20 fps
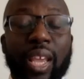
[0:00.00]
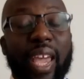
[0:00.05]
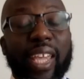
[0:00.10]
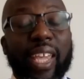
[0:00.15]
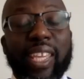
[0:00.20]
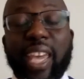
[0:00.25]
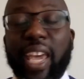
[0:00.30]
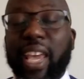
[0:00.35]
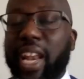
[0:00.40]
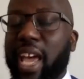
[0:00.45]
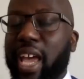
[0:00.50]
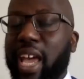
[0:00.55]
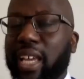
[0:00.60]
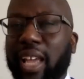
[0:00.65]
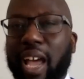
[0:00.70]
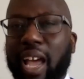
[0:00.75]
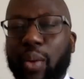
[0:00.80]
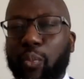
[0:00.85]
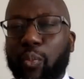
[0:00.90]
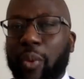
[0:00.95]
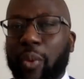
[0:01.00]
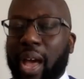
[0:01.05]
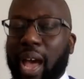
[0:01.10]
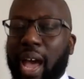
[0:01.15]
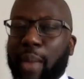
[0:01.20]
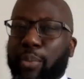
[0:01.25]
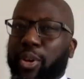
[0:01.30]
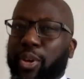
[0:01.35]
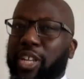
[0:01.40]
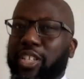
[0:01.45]
Again,
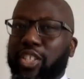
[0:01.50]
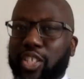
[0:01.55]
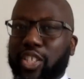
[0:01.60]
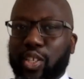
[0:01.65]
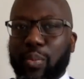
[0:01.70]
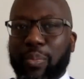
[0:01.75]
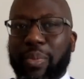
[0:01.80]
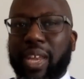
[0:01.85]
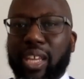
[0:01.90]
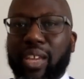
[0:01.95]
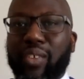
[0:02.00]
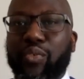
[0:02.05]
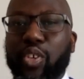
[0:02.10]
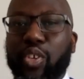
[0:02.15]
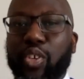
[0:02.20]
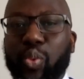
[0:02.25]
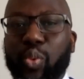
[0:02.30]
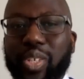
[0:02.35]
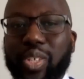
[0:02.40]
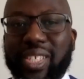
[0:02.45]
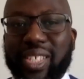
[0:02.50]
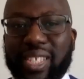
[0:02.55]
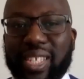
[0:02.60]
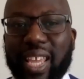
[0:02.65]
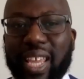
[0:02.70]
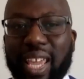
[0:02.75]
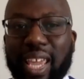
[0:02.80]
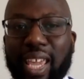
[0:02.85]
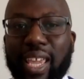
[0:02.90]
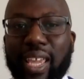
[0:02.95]
I put it to you, many of you would
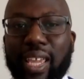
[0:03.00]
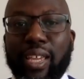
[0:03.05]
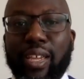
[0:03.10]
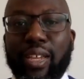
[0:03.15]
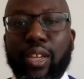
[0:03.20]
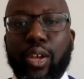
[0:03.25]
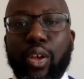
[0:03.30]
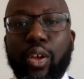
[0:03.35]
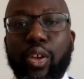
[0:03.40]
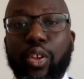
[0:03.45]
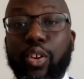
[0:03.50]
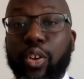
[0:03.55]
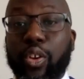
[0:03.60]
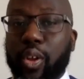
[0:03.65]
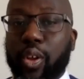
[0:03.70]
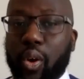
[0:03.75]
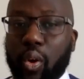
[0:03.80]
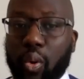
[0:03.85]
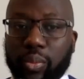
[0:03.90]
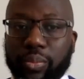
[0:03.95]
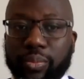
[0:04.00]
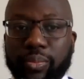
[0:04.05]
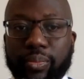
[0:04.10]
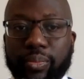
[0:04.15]
say no.